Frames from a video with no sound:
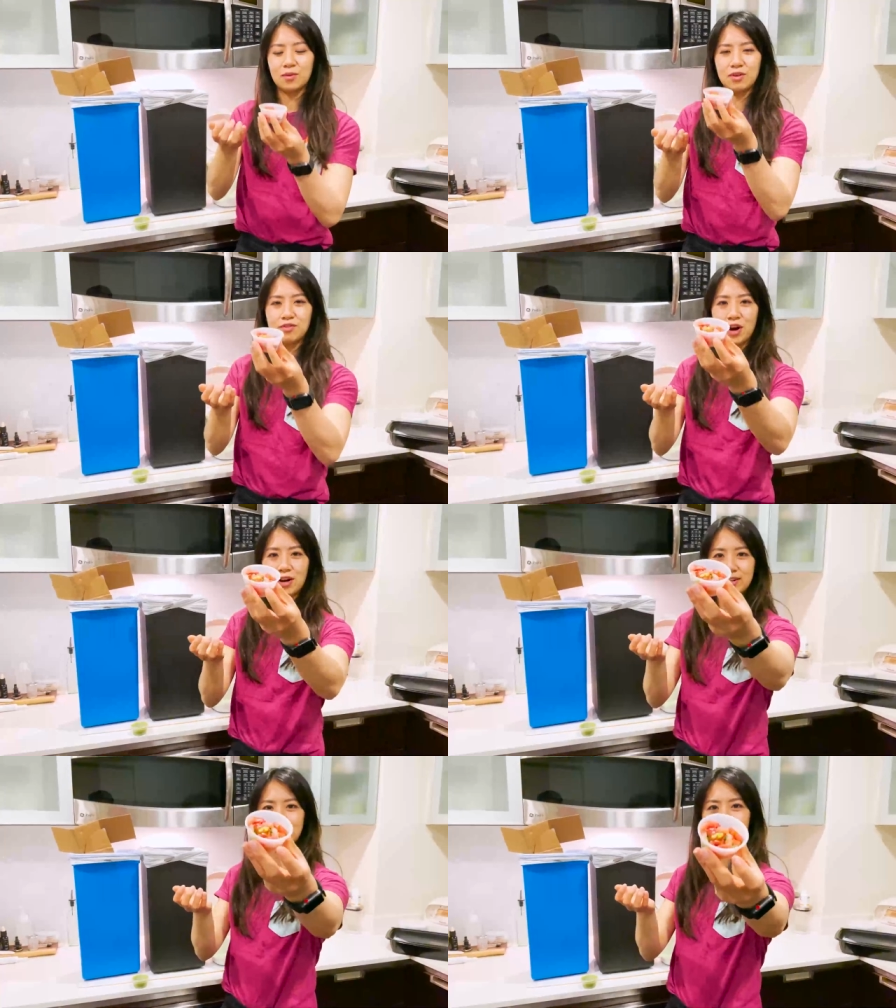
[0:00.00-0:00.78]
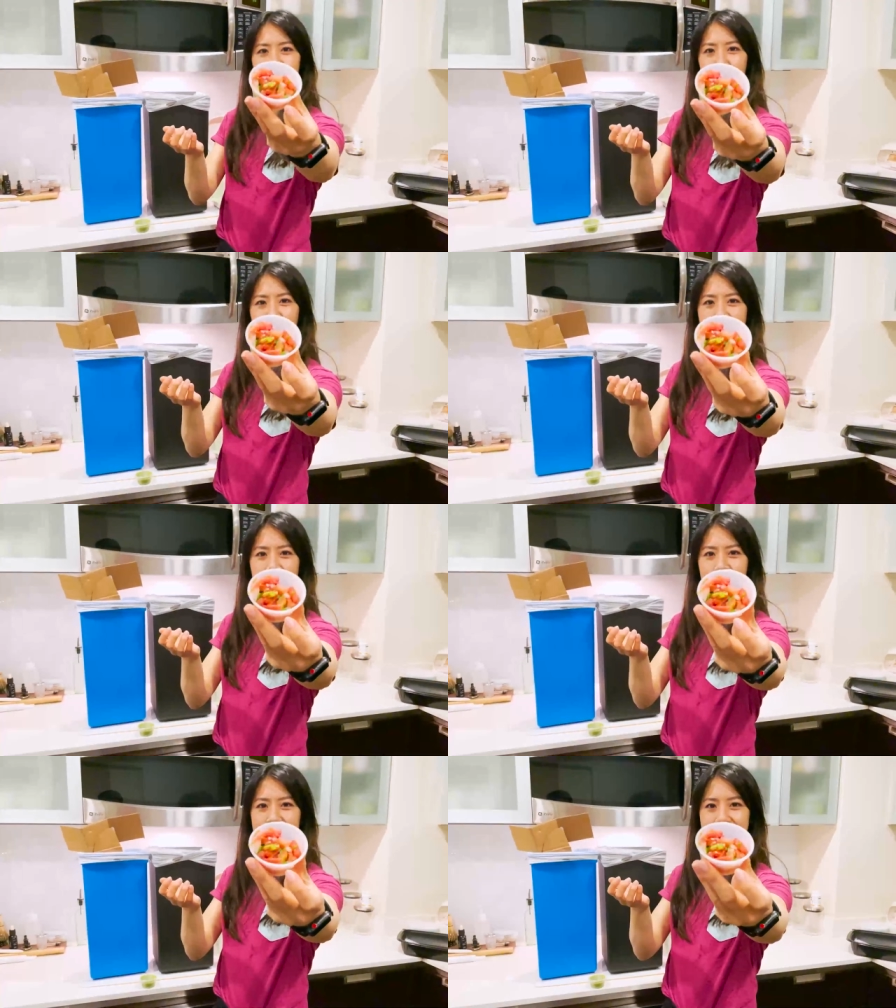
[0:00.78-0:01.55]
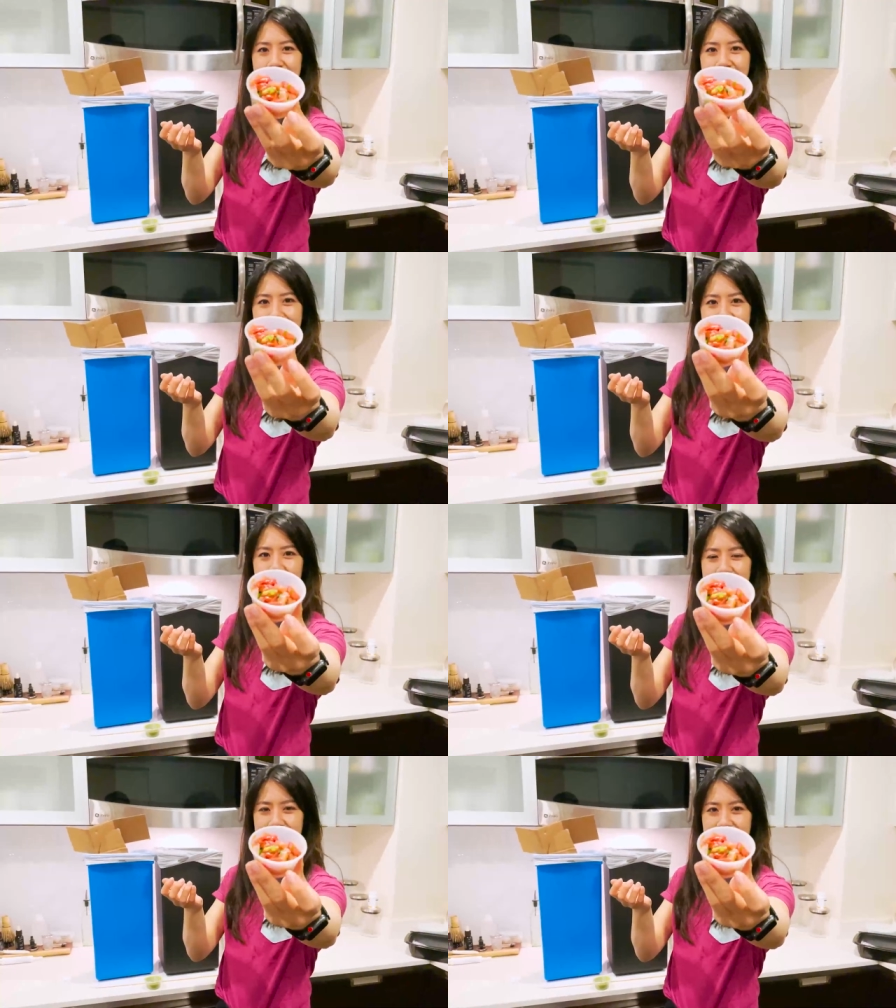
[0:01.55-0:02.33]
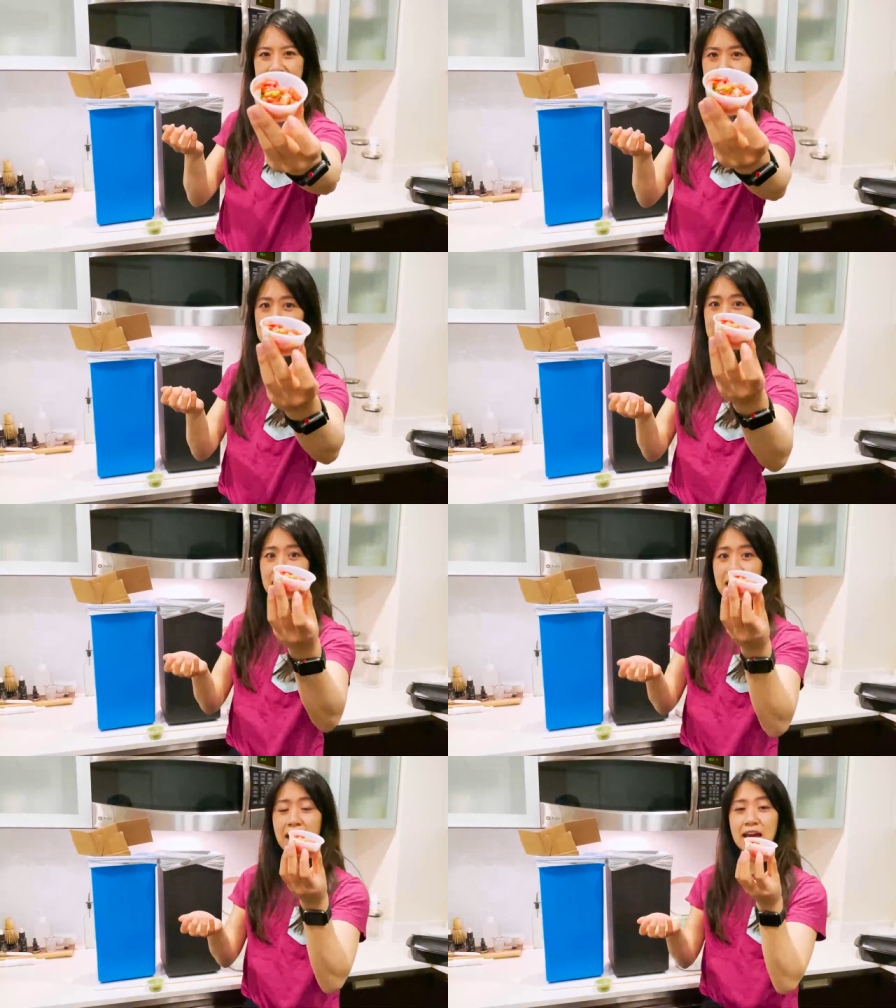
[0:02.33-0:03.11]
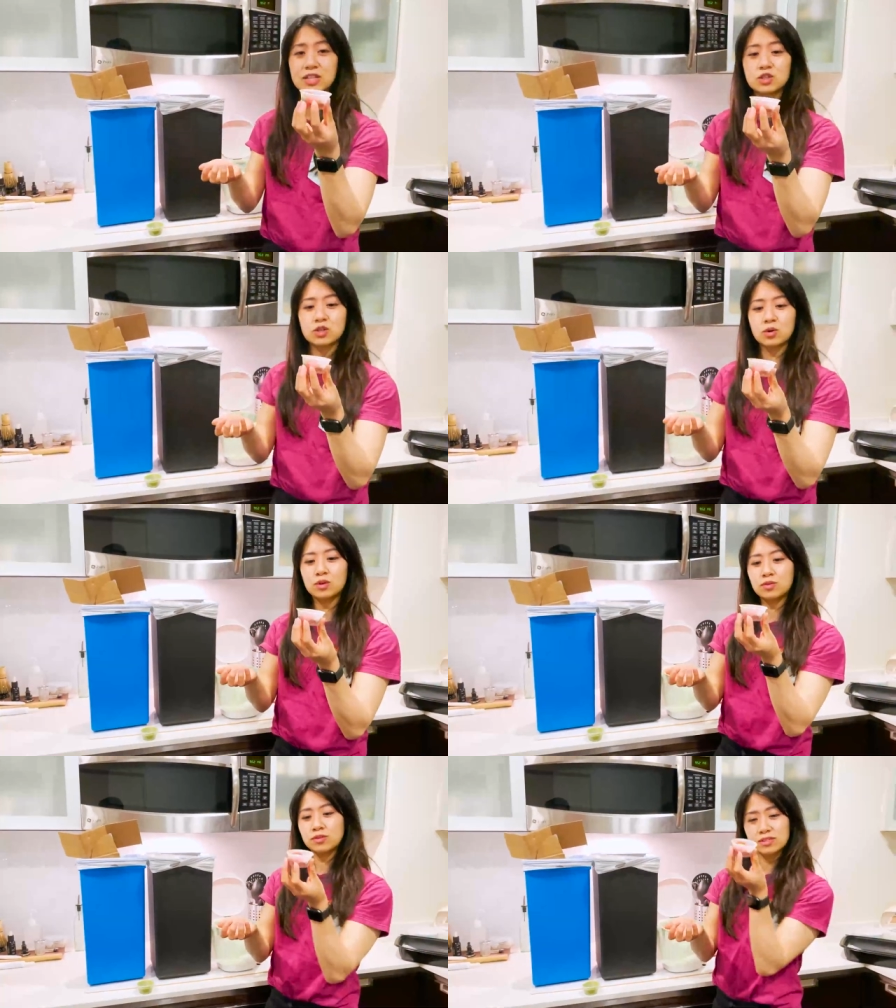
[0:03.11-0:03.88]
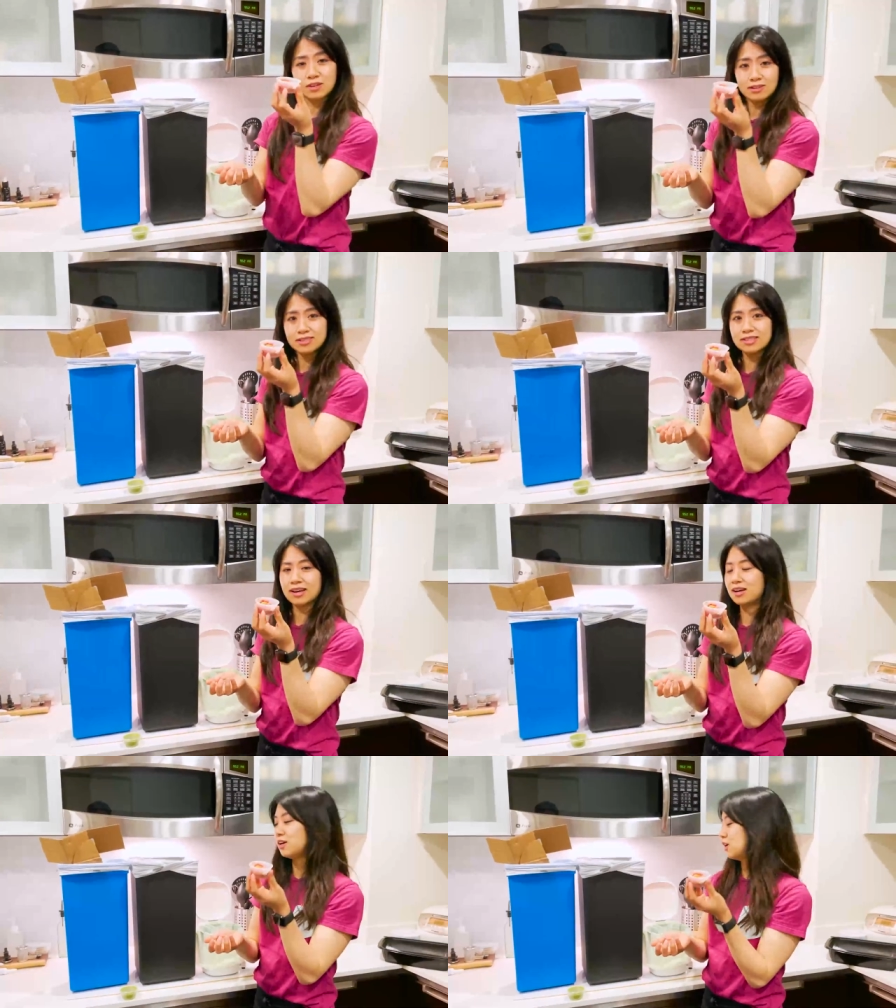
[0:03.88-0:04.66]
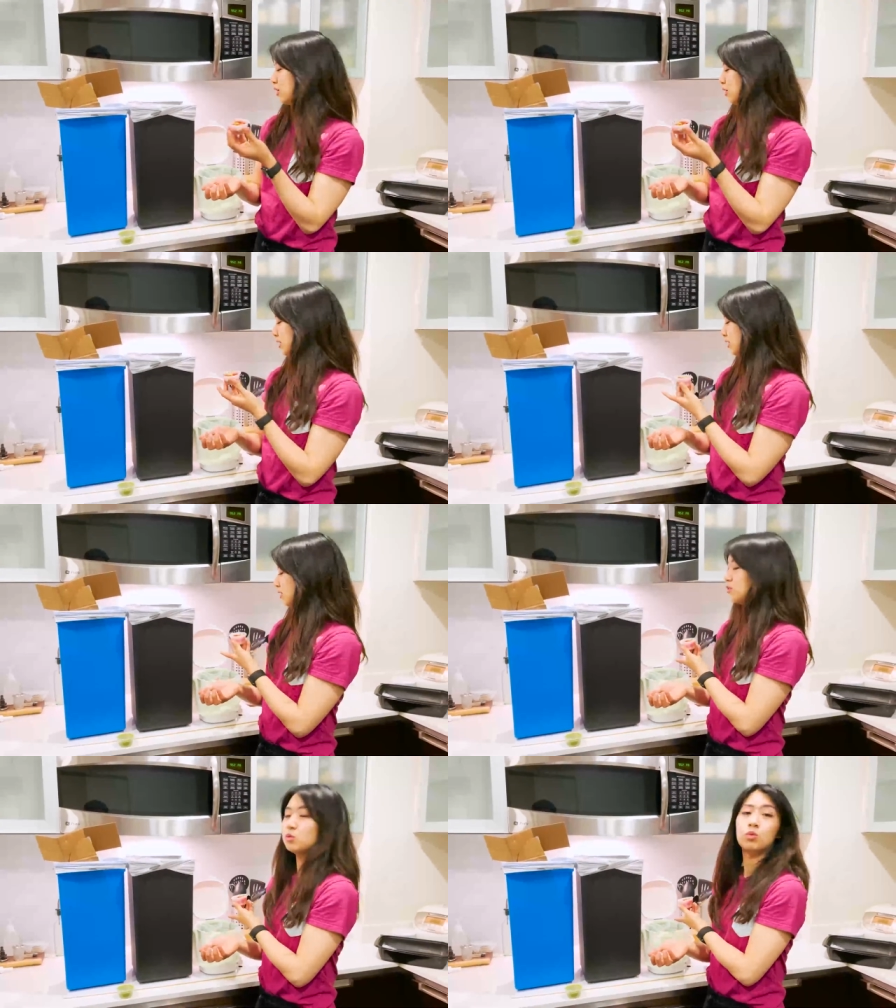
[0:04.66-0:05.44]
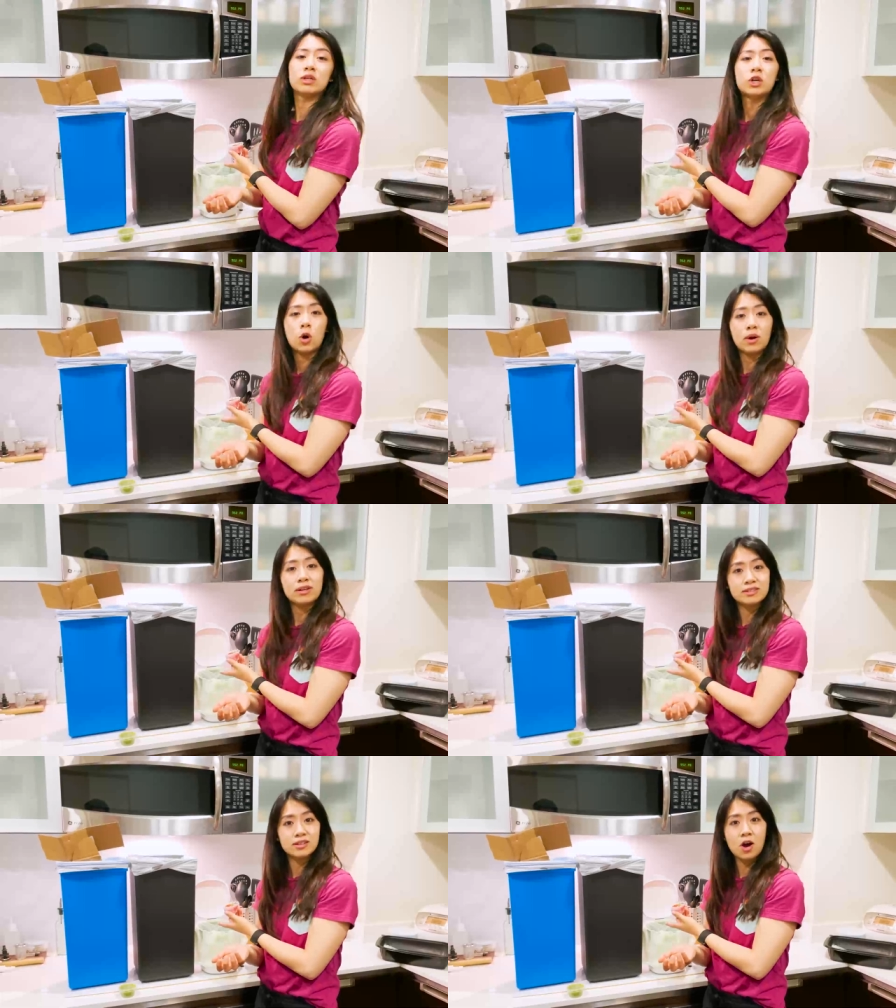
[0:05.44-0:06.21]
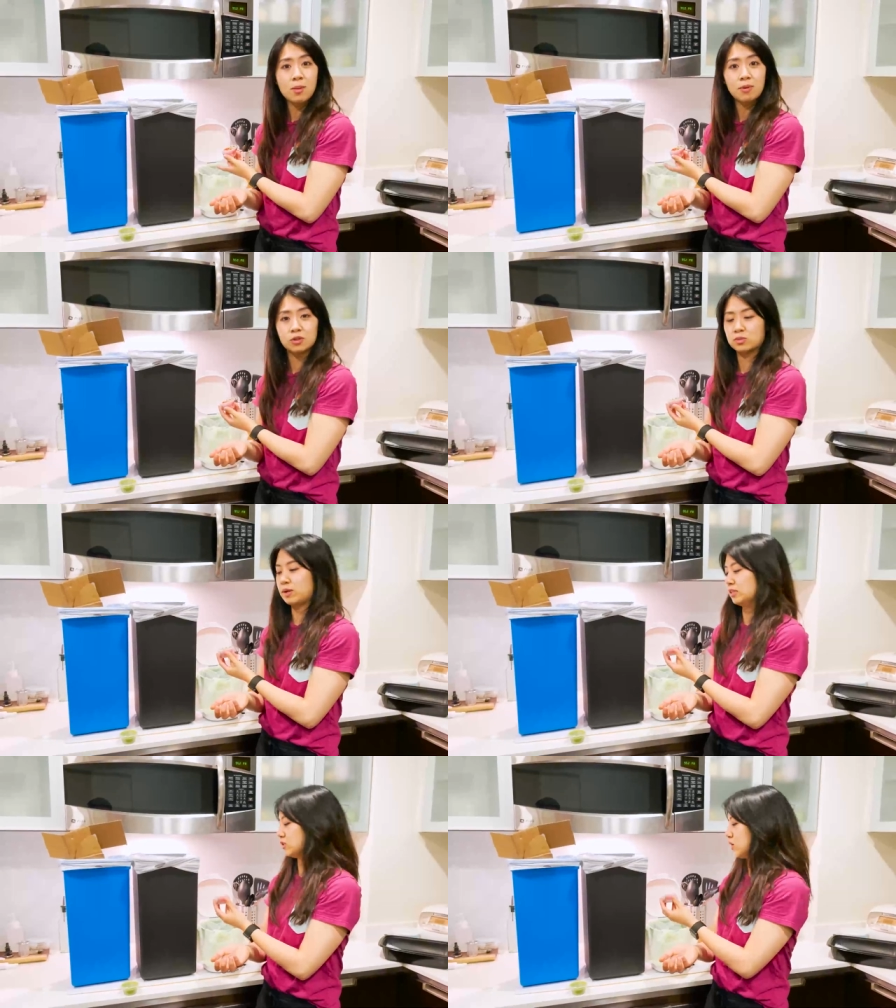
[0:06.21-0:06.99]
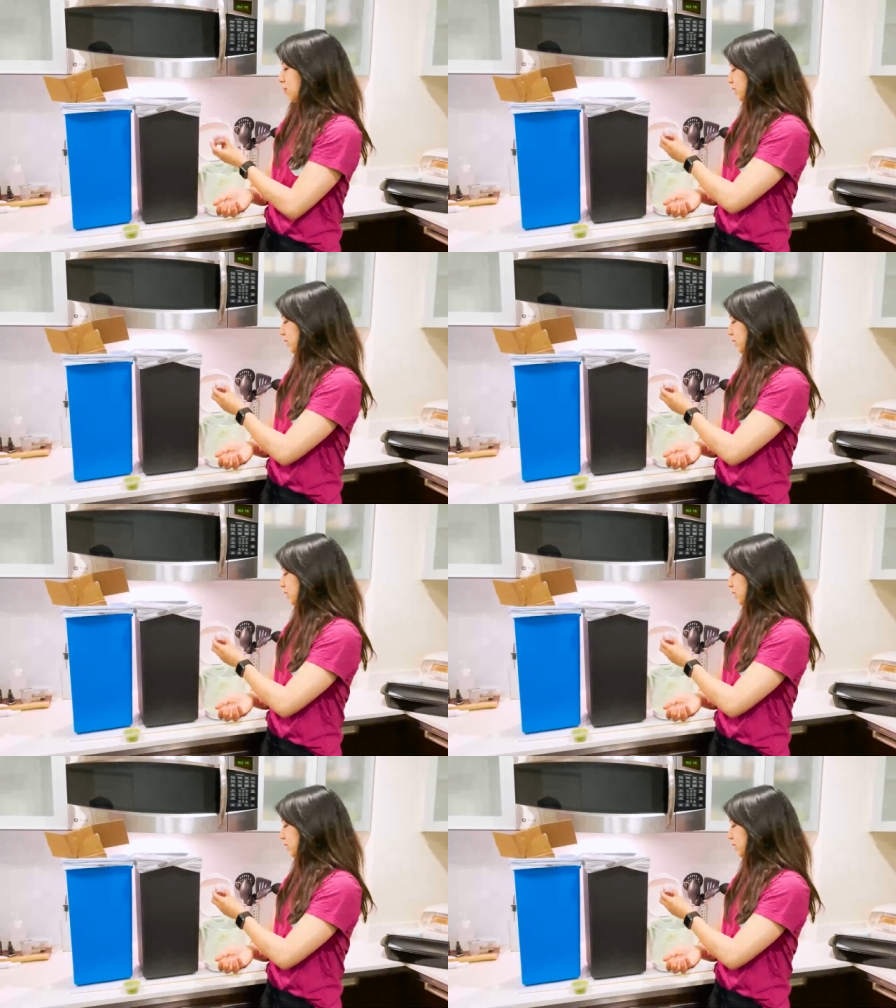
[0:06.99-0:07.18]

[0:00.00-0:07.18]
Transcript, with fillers: we've got food items like the salsa here, and so the salsa would go into the compost bin. So I'm